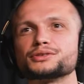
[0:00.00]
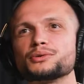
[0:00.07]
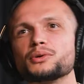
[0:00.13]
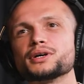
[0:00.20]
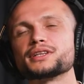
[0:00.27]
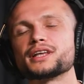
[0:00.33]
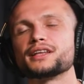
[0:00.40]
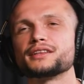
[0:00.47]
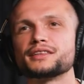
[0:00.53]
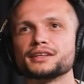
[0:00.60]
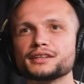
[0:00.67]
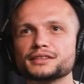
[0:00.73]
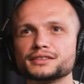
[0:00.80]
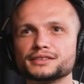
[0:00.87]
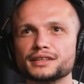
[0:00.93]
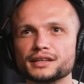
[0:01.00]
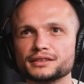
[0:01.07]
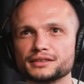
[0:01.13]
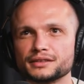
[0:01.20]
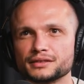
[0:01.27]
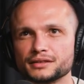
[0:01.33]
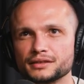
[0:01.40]
So what I think is
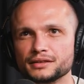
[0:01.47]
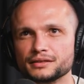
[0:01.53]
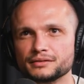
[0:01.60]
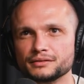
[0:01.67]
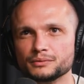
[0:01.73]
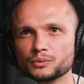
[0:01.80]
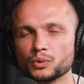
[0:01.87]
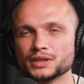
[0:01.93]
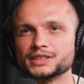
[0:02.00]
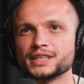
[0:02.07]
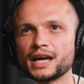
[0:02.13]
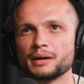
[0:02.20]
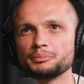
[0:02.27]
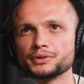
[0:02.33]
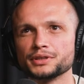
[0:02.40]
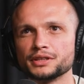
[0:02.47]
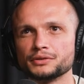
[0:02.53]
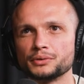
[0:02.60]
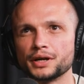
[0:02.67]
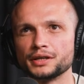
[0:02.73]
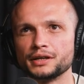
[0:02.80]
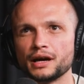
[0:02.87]
that what's
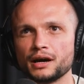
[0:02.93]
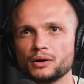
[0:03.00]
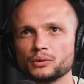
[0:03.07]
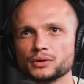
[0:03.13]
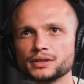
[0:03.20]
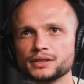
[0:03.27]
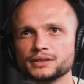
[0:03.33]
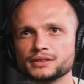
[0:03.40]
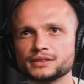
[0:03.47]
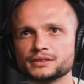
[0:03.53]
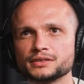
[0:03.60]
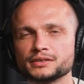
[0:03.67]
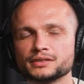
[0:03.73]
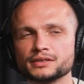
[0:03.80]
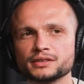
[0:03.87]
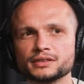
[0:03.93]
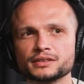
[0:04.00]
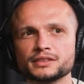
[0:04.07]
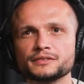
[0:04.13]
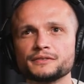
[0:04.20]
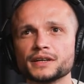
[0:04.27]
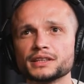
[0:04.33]
happening right now it's uh,
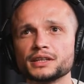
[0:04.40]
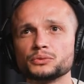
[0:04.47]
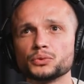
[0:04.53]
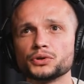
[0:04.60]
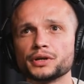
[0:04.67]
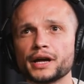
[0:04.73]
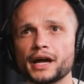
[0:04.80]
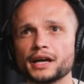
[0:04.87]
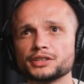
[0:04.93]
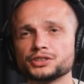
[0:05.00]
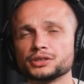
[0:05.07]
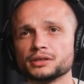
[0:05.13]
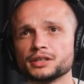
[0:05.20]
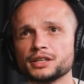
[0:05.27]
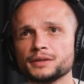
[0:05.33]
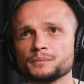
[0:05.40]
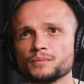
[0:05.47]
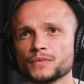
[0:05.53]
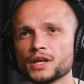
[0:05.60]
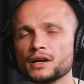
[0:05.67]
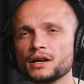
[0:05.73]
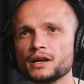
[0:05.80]
the fact that we're actually
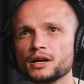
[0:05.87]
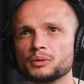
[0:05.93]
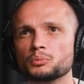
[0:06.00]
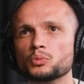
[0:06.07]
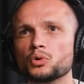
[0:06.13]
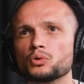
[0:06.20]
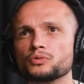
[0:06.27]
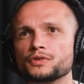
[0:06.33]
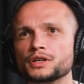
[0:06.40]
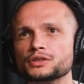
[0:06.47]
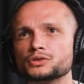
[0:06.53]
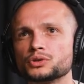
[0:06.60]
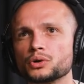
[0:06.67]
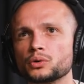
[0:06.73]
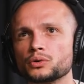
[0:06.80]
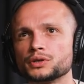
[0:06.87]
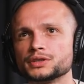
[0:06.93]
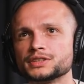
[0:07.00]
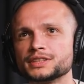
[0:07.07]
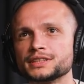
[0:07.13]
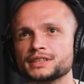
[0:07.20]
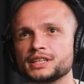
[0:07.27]
moving
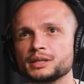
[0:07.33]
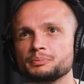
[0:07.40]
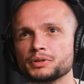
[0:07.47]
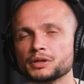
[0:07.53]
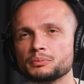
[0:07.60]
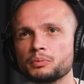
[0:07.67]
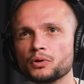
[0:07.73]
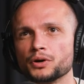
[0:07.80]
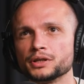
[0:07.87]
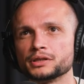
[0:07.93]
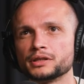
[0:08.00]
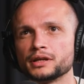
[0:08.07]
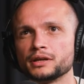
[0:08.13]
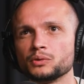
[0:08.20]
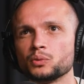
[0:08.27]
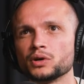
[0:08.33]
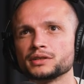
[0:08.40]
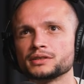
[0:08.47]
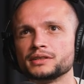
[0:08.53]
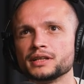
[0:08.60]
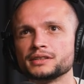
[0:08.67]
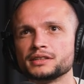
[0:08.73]
towards a tipping point and
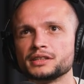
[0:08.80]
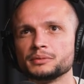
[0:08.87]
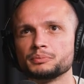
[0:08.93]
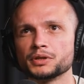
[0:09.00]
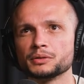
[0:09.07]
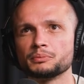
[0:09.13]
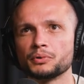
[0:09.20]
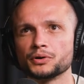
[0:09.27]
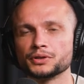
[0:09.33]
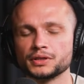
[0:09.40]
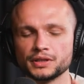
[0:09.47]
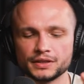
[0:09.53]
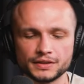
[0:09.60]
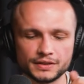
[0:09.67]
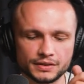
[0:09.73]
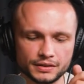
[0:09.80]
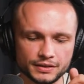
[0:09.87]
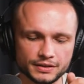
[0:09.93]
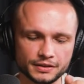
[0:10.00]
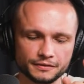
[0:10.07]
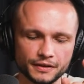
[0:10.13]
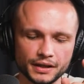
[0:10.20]
what that tipping point is
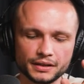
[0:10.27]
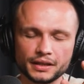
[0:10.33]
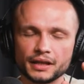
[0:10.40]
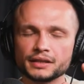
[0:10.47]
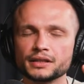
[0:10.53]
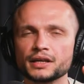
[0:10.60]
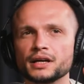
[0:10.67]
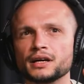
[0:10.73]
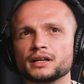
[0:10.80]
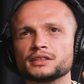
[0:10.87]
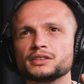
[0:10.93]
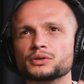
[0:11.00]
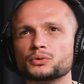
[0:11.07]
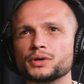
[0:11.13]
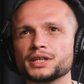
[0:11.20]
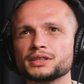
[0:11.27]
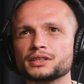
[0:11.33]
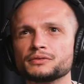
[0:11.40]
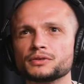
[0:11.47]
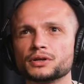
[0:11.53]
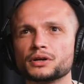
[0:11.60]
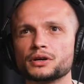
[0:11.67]
is the fact that the
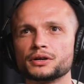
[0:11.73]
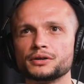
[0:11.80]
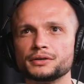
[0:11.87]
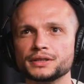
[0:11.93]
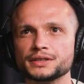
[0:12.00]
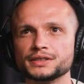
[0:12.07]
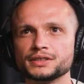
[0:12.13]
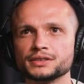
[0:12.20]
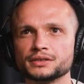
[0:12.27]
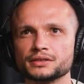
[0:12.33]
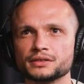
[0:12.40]
rate of occurrence